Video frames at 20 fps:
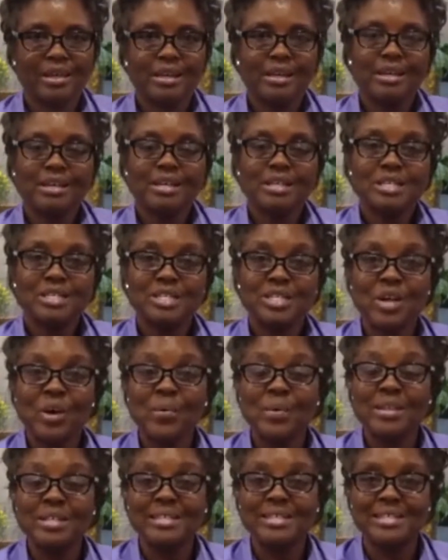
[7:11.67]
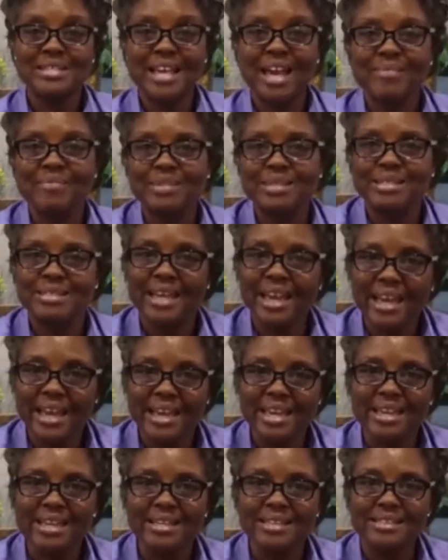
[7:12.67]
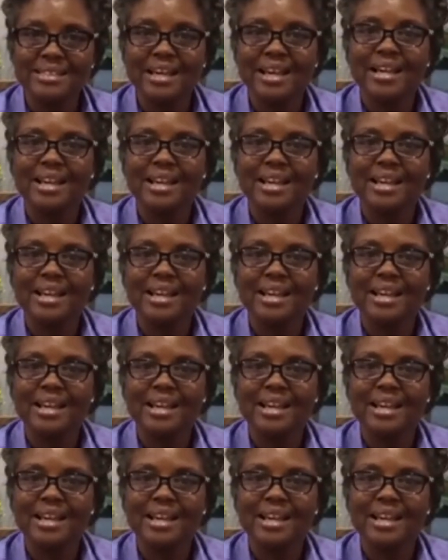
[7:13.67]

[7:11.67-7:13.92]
So in seven days,